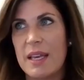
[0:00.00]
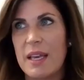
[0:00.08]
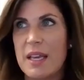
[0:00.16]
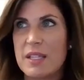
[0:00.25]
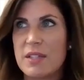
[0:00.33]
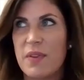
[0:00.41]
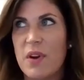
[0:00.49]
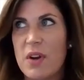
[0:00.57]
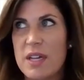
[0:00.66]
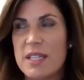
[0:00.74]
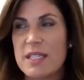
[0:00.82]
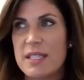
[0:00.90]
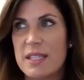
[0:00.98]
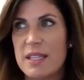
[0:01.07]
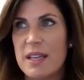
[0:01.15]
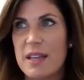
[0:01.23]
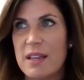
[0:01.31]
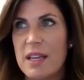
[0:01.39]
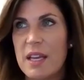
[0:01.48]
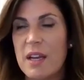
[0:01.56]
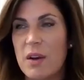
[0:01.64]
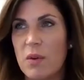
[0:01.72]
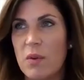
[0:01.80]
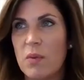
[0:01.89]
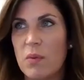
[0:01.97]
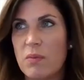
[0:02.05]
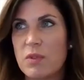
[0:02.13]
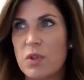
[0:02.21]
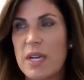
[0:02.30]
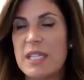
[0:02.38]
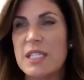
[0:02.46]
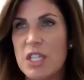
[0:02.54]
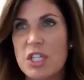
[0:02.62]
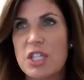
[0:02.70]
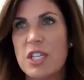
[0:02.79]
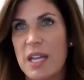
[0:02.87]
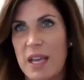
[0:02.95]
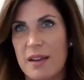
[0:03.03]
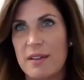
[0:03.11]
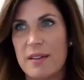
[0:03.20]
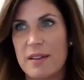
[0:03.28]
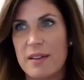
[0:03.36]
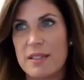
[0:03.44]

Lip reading: As far as, transitioning